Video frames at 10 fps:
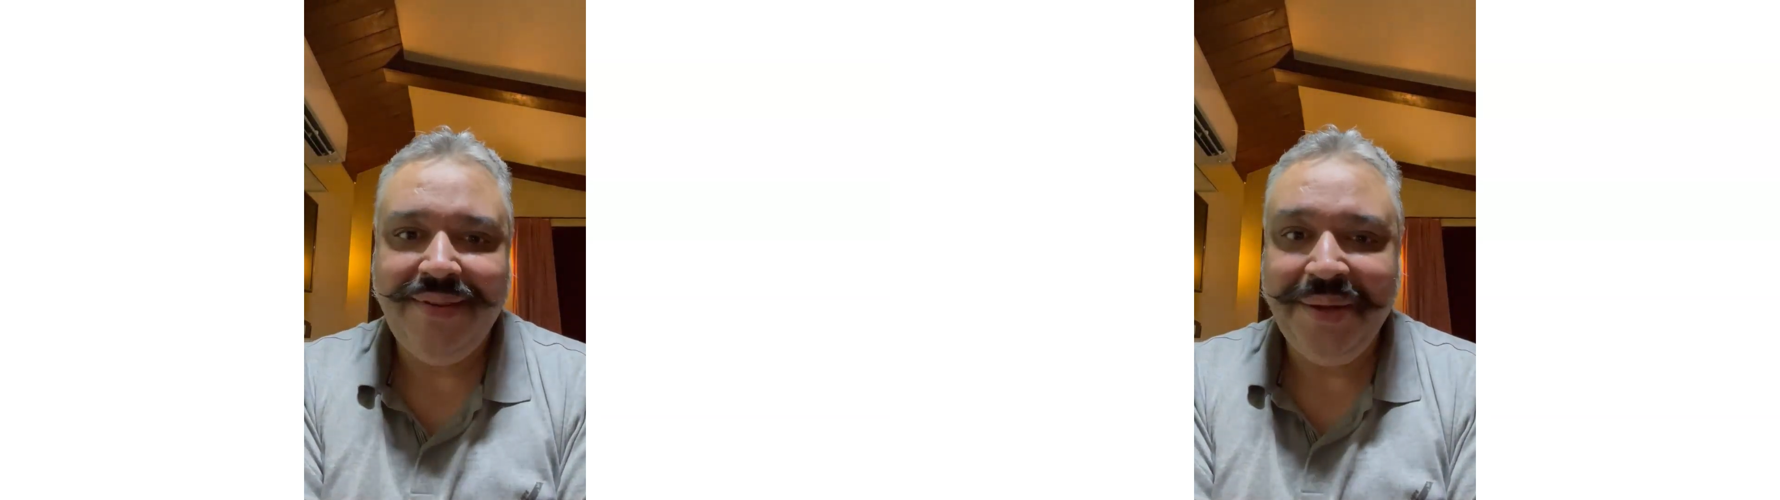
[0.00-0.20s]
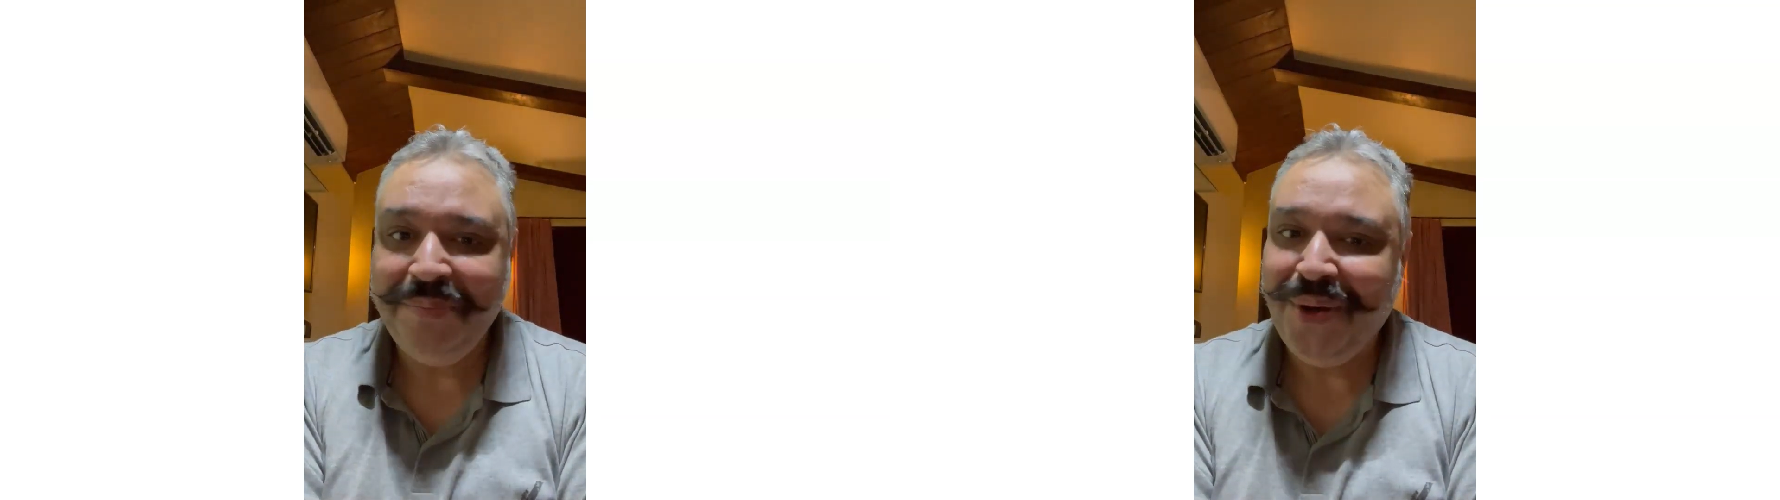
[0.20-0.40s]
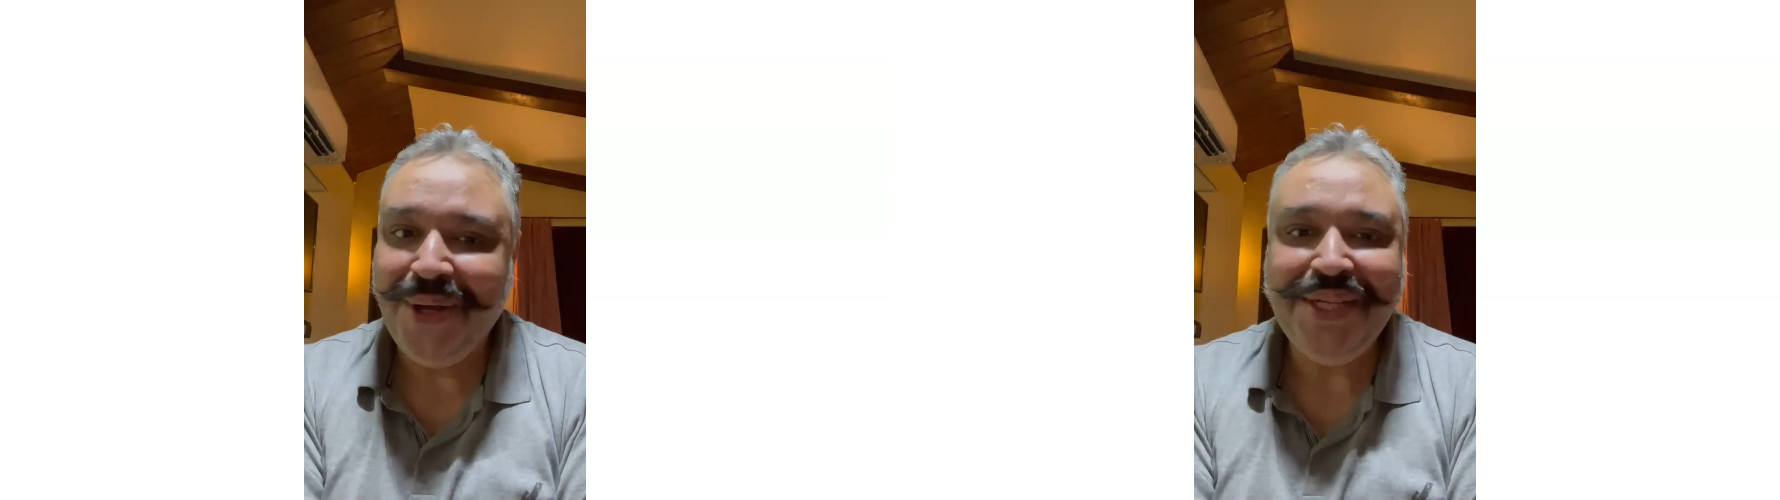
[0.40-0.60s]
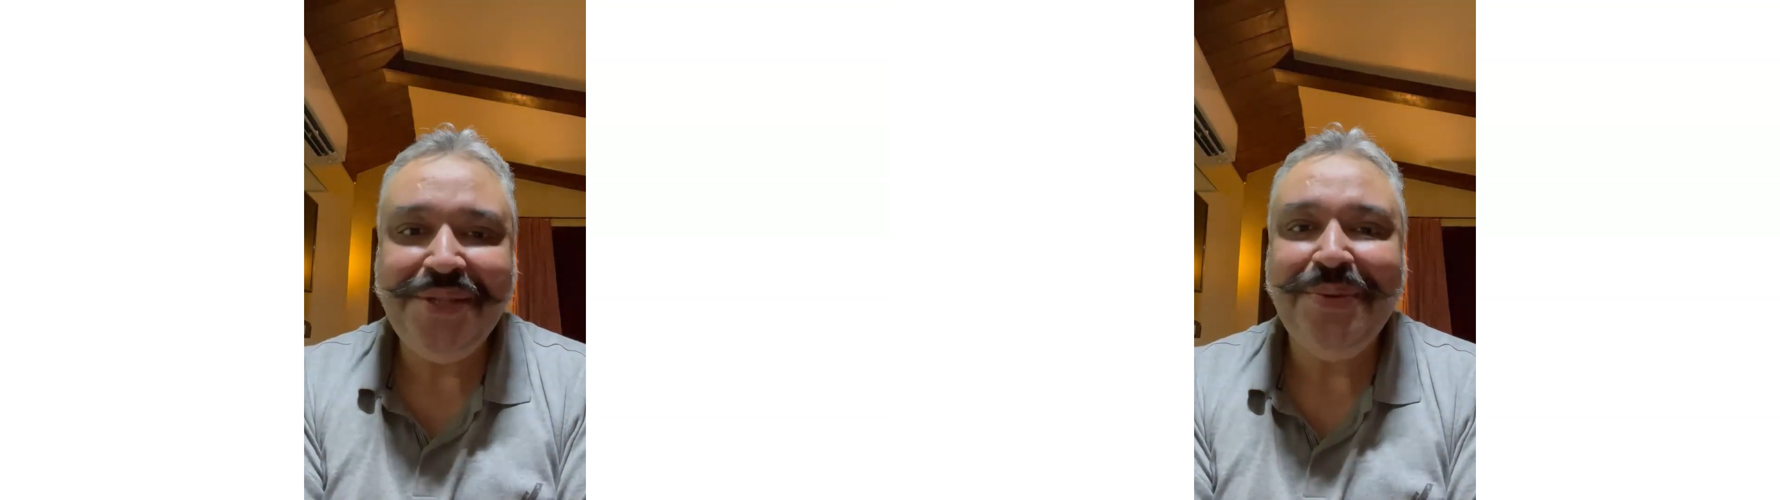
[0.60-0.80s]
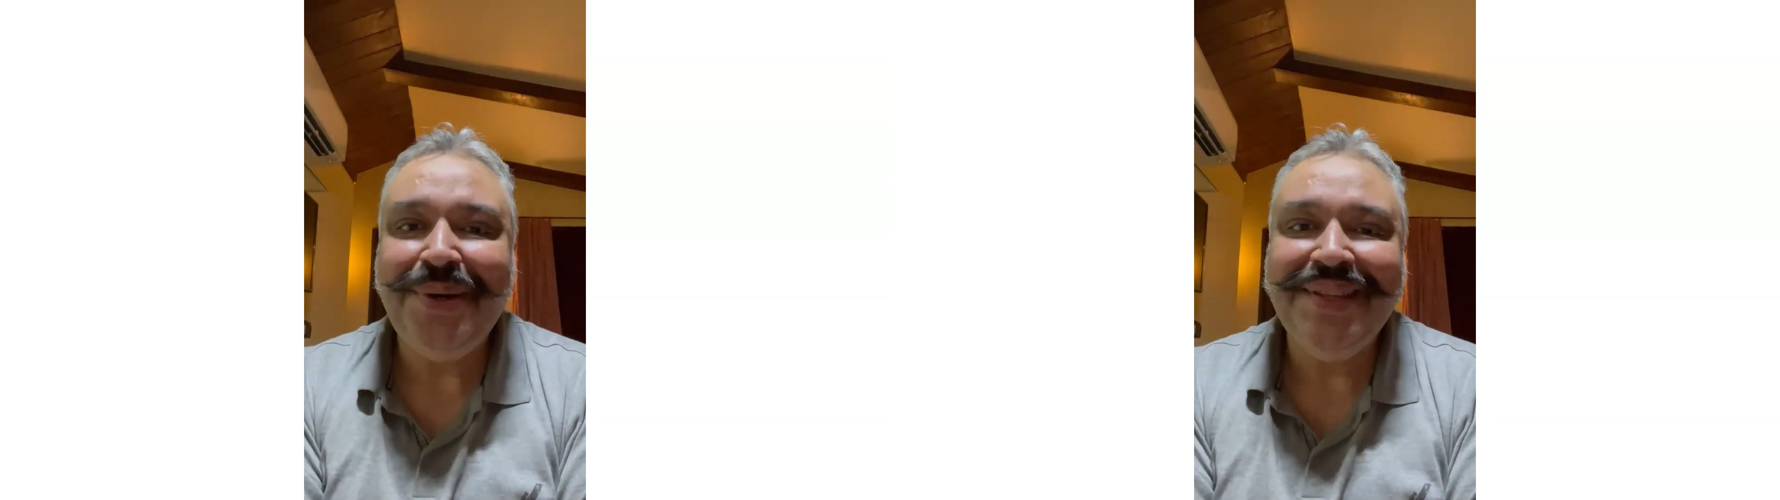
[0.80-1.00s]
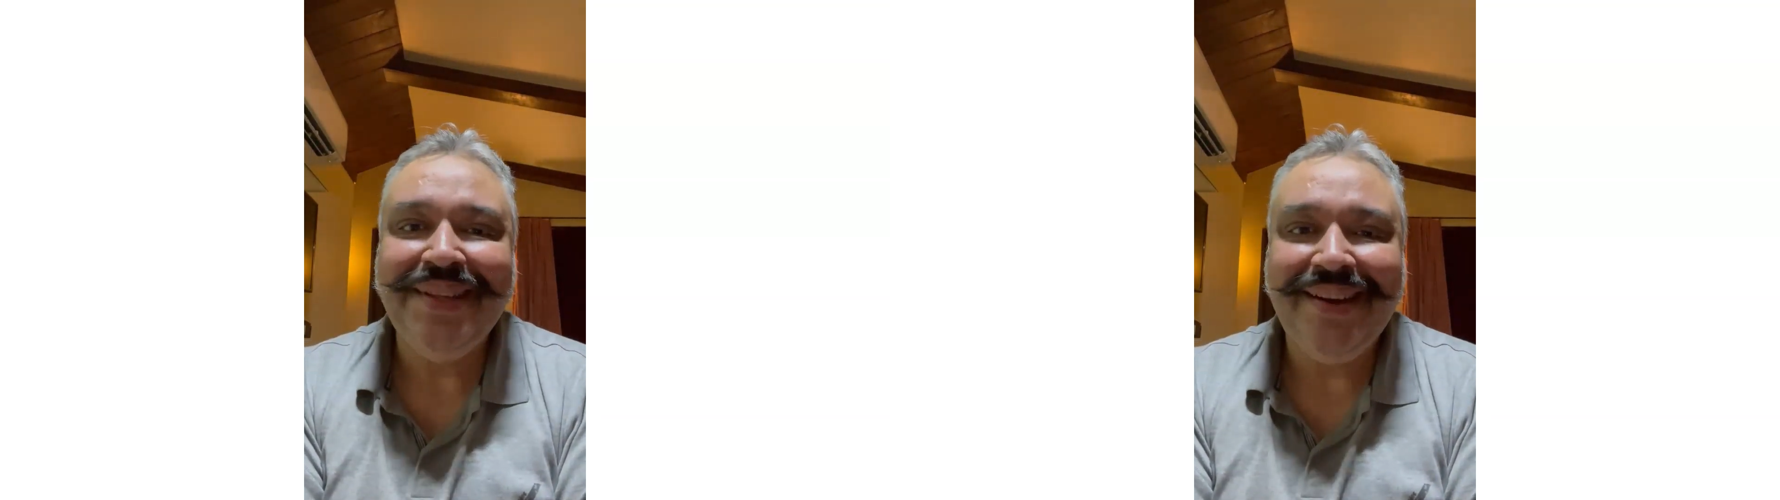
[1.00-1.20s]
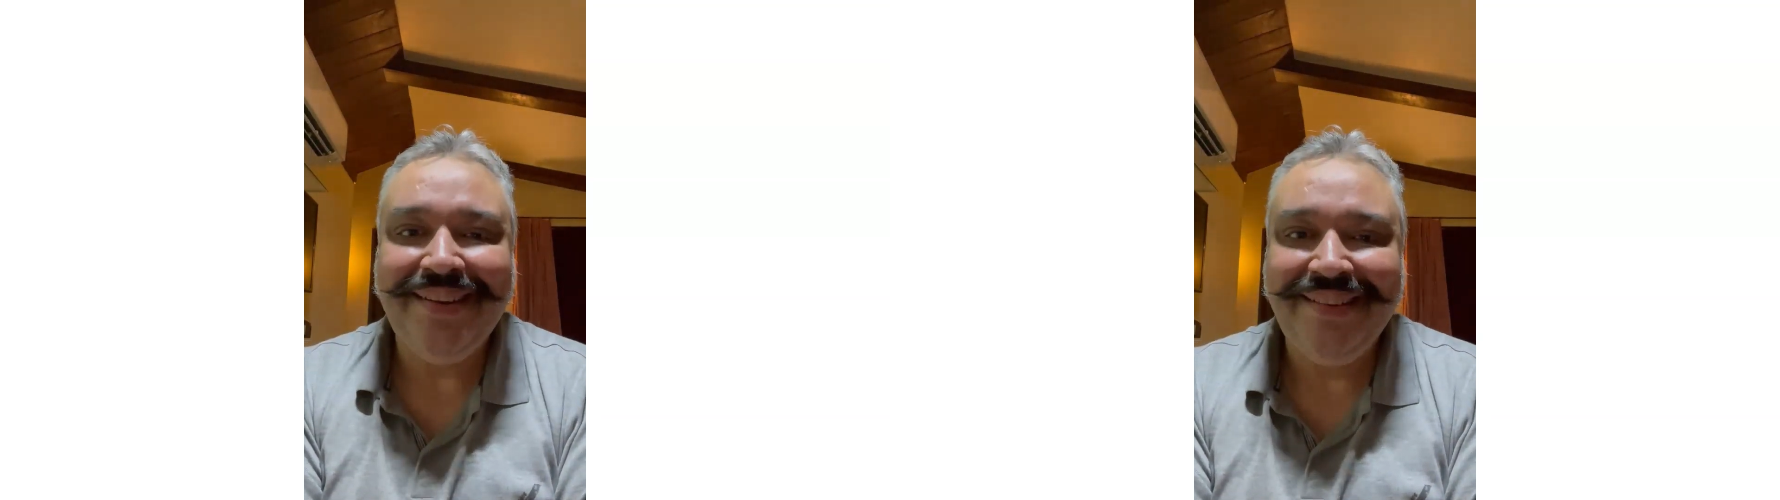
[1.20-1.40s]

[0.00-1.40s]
employers want that.